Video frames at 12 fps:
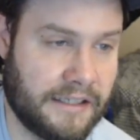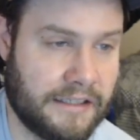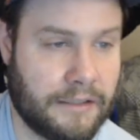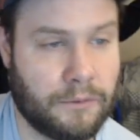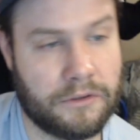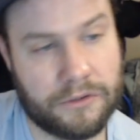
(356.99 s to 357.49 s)
and
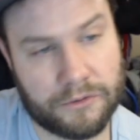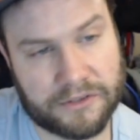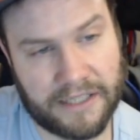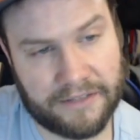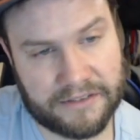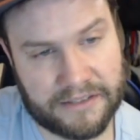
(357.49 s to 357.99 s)
they will lose
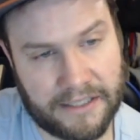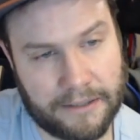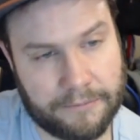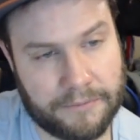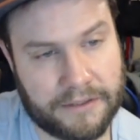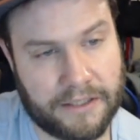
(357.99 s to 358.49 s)
the half the
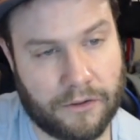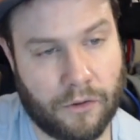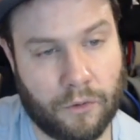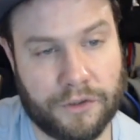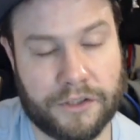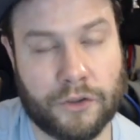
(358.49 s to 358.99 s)
time they are
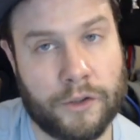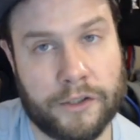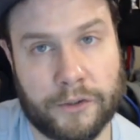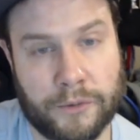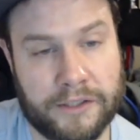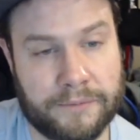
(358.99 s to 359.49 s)
holding
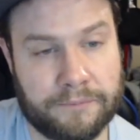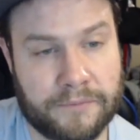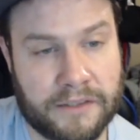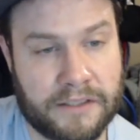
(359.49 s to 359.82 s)
queen.